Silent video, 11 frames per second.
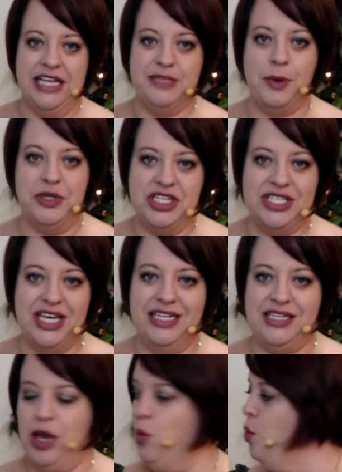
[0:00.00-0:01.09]
but we're just going to
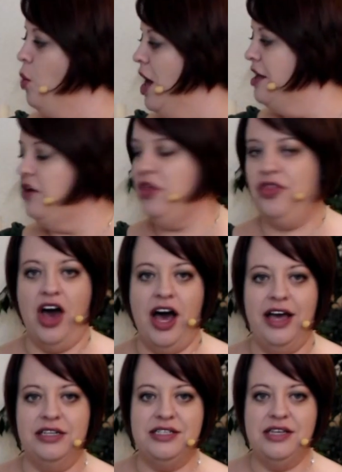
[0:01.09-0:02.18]
take one
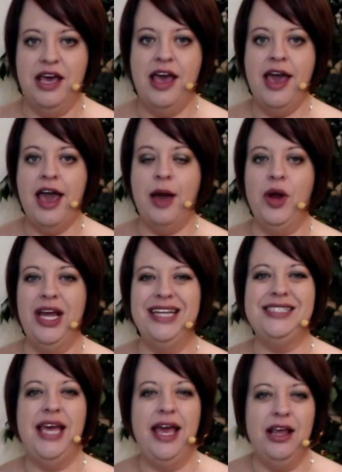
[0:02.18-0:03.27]
thought and we're going
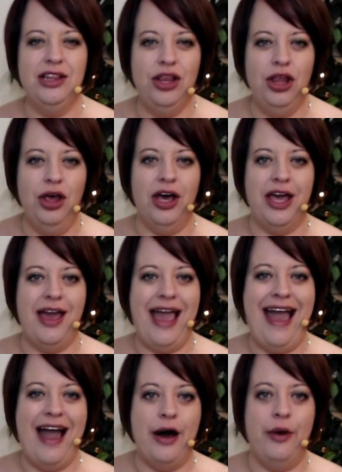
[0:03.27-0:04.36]
to take a look at
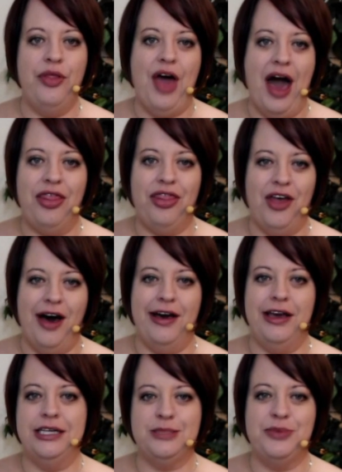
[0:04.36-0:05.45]
how that thought
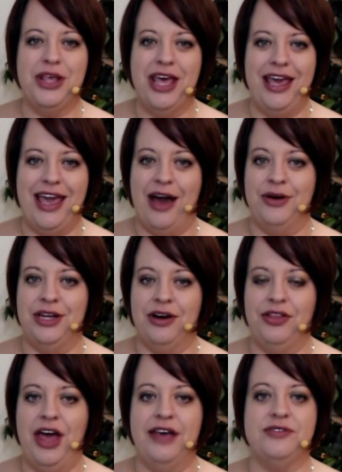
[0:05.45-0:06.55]
is playing out in our
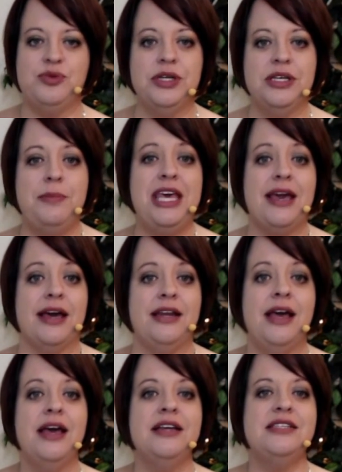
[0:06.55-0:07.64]
lives. Really begin
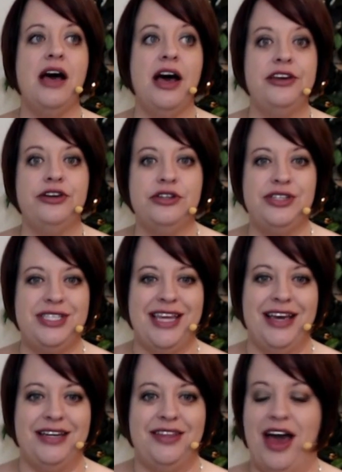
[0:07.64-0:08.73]
to
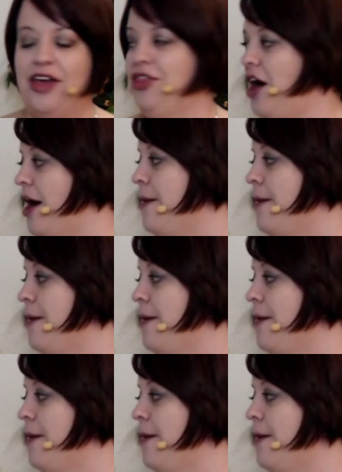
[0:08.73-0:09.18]
understand that thought.